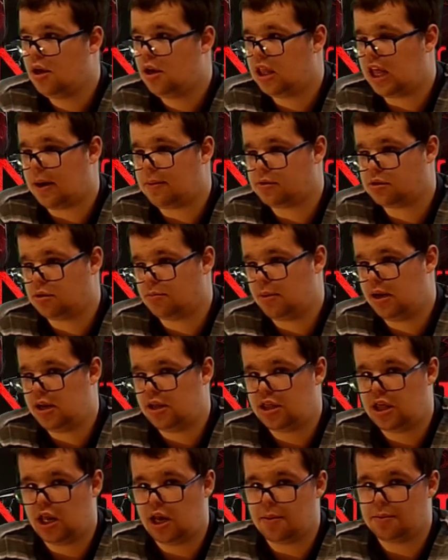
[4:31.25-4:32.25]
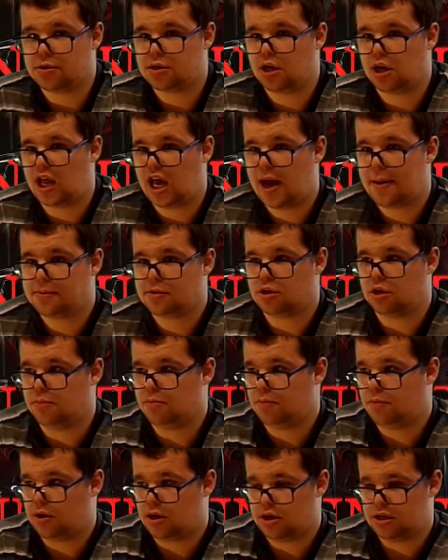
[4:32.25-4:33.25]
That was the main thing that was going to happen to
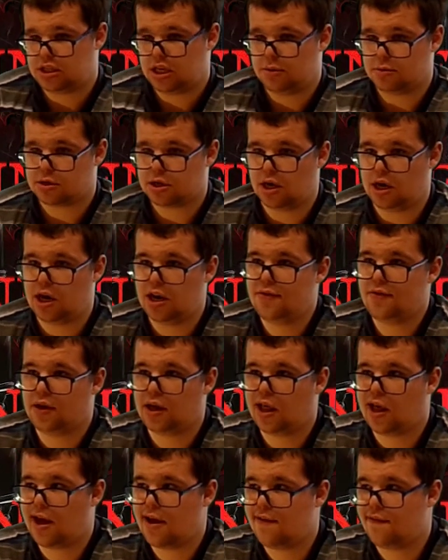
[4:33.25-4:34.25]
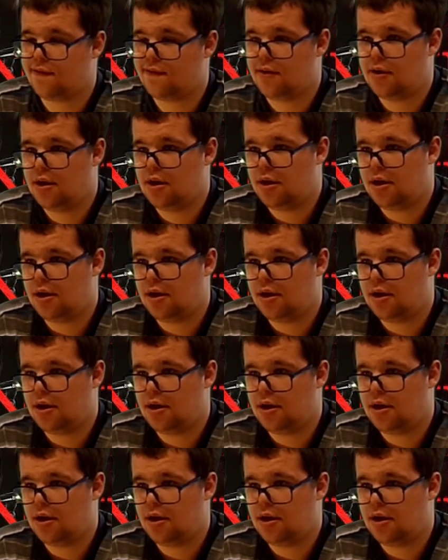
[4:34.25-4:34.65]
him, because he was going to live a life